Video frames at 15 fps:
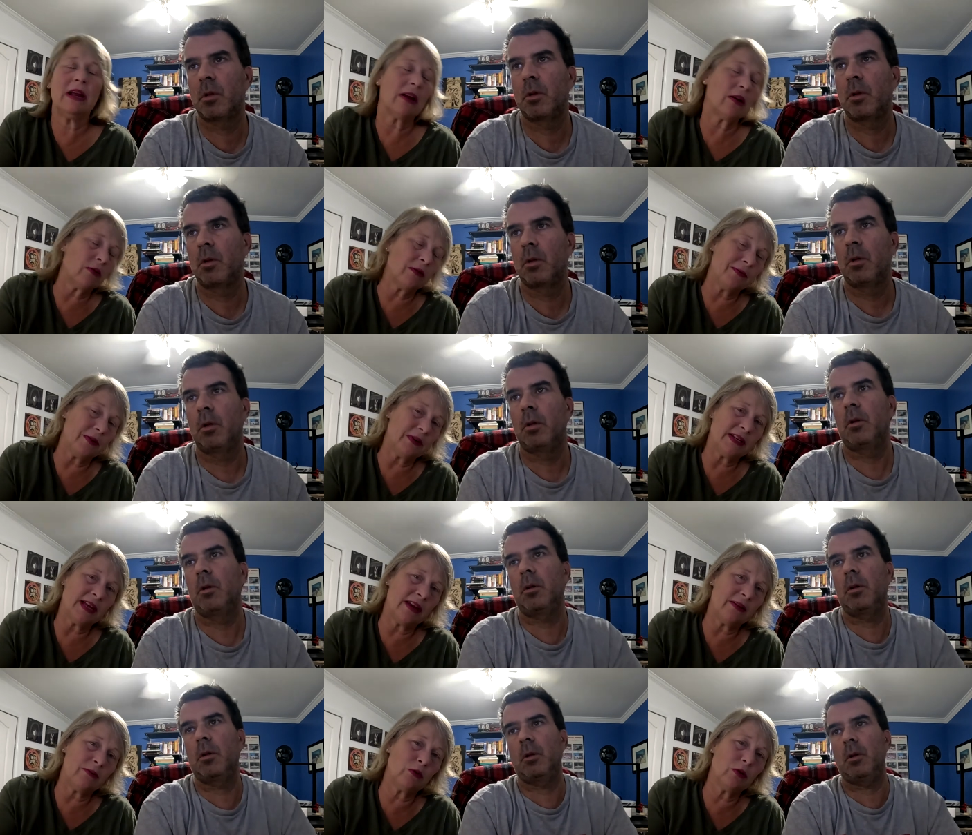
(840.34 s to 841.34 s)
Speaker 1: not going for a
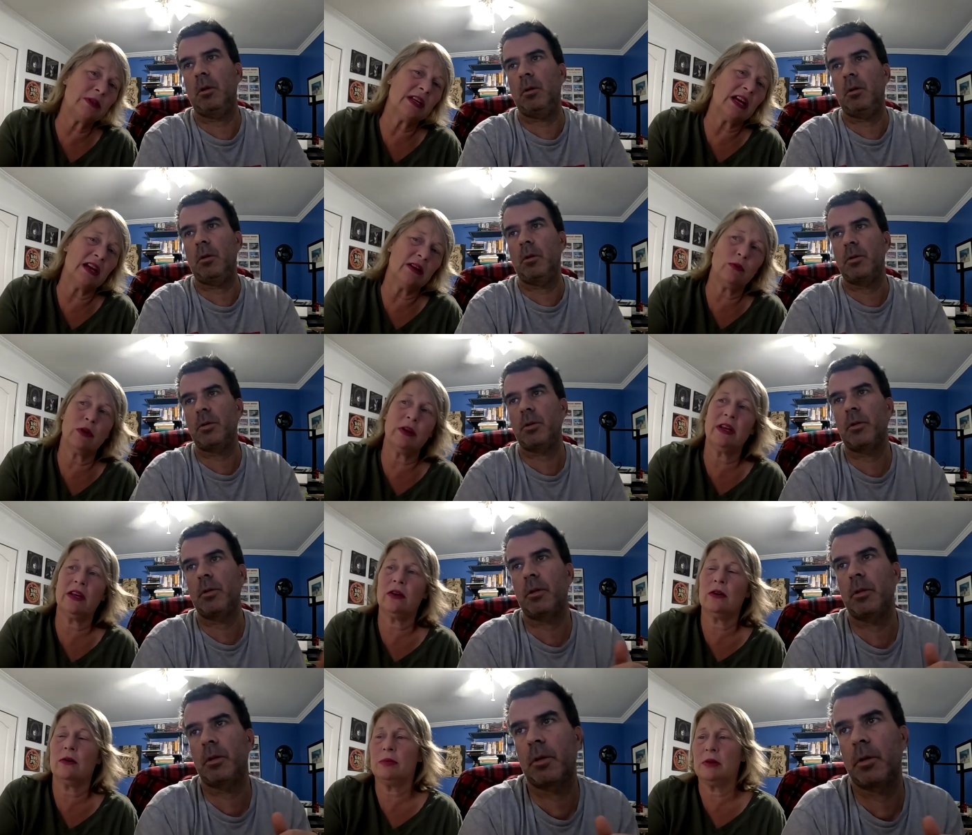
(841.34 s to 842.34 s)
time. We're done. We're so
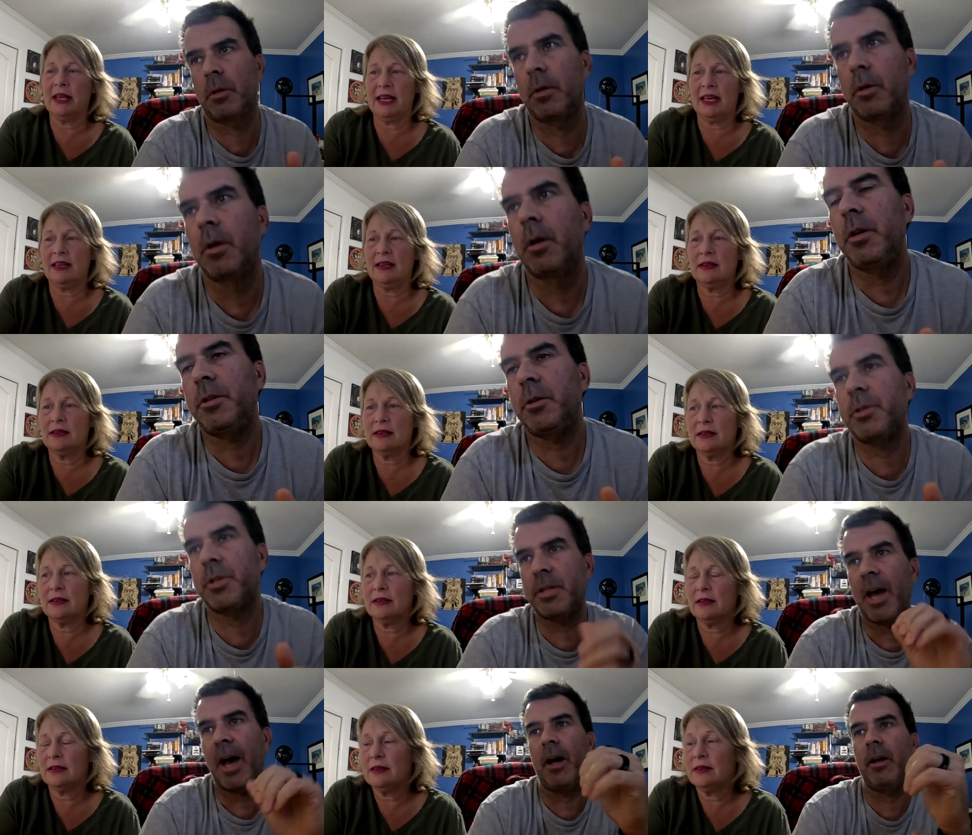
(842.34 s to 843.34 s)
gonna go play."
Speaker 2: So
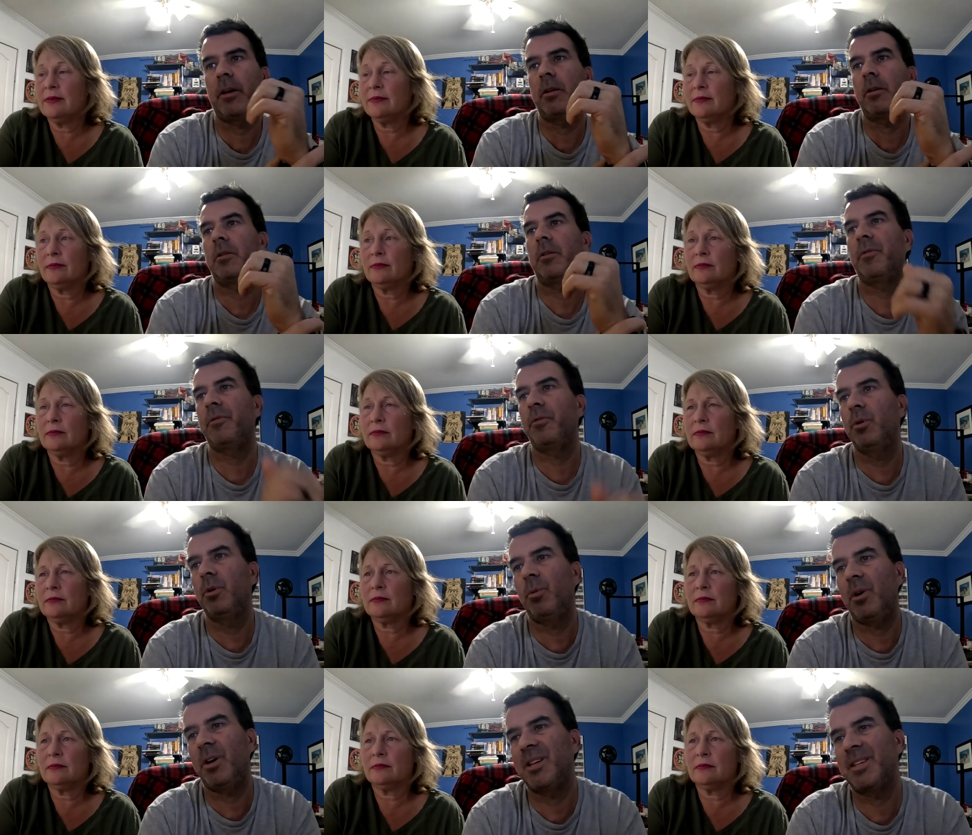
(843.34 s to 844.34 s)
it's Italian. The
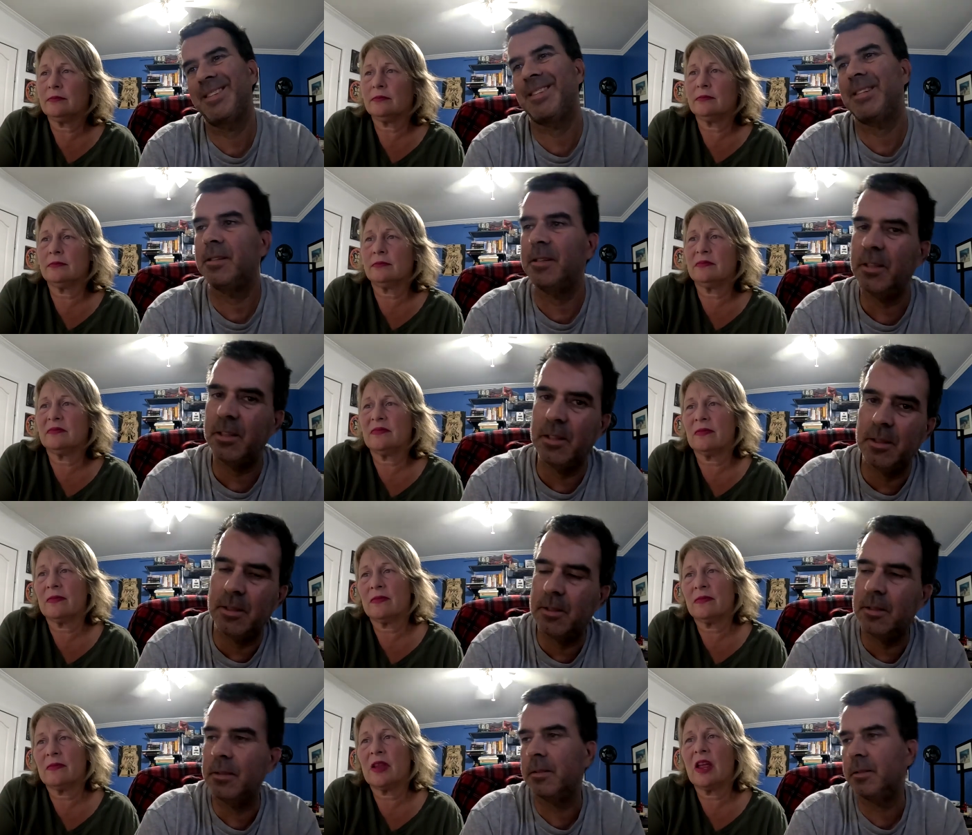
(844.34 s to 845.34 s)
food was.
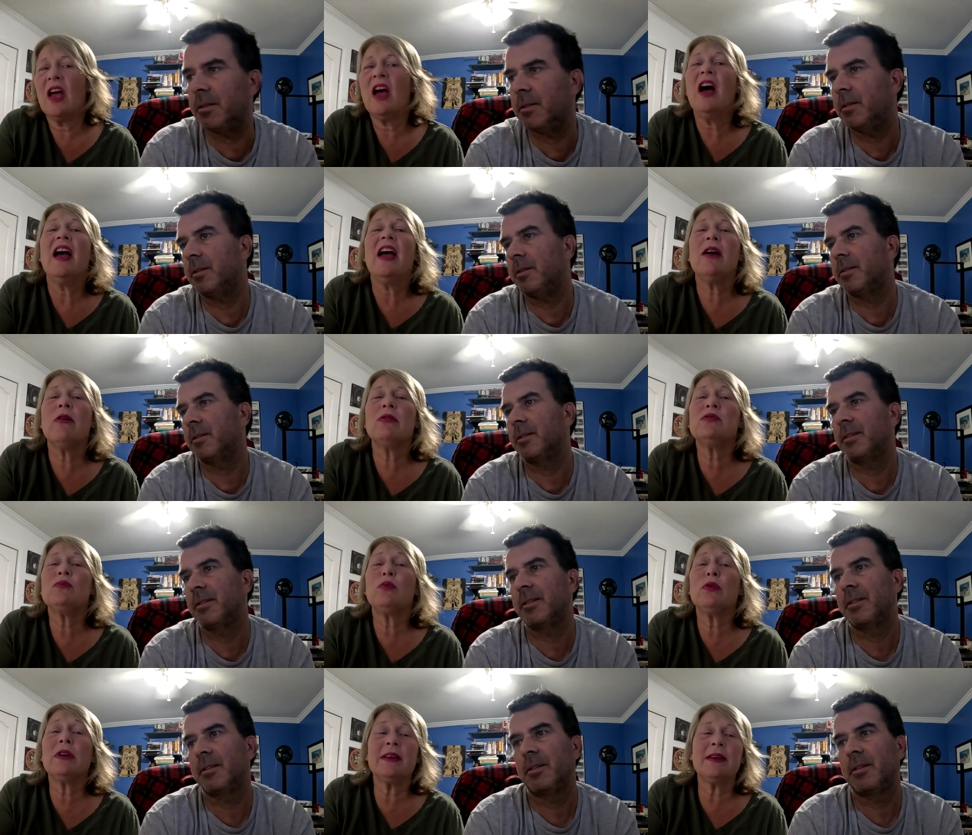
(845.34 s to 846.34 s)
Eh.
Speaker 1: It was
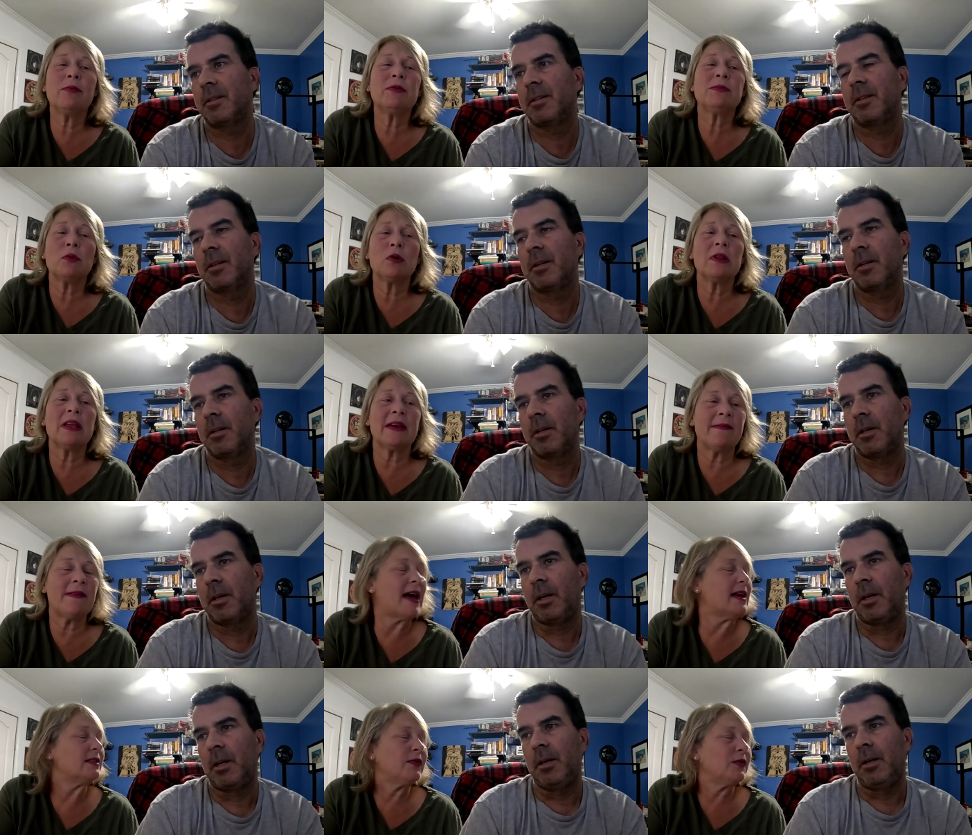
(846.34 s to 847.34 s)
real. It was more like
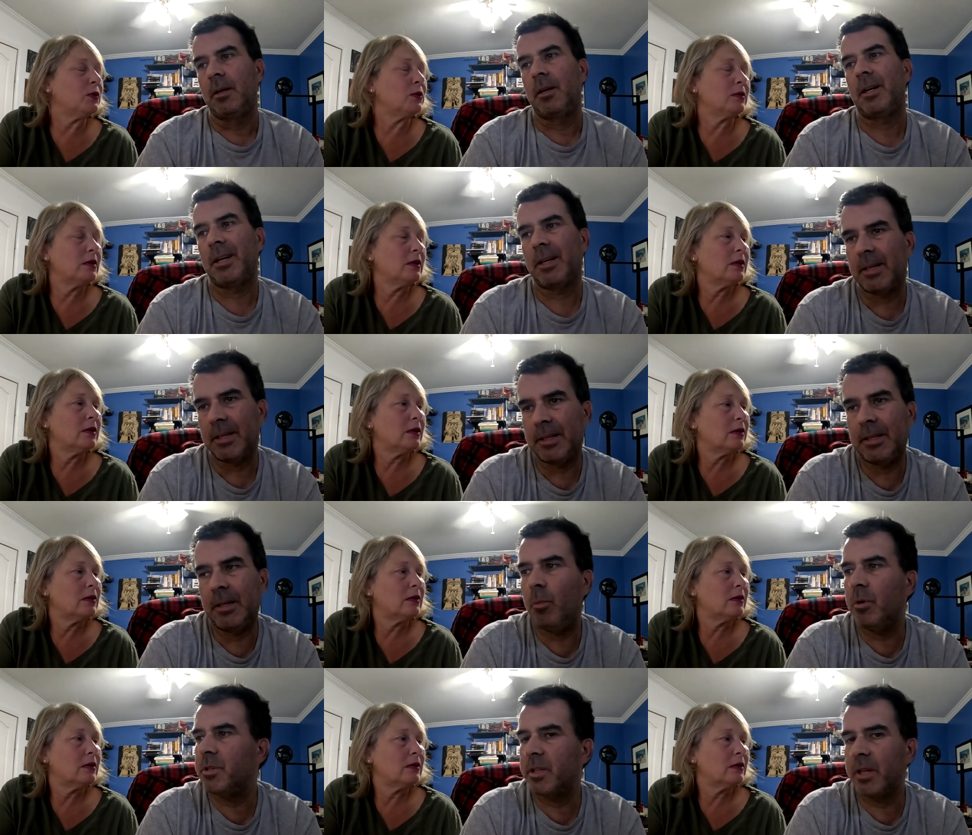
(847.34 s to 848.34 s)
fast food
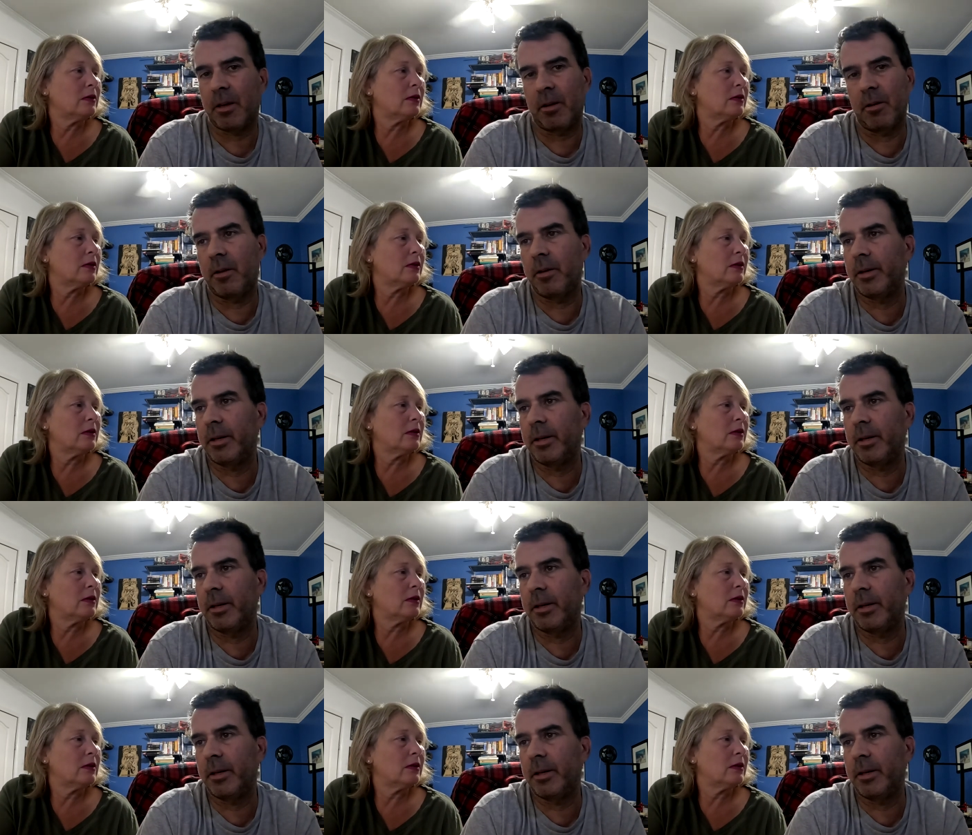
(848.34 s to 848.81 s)
Speaker 2: it wasn't that good.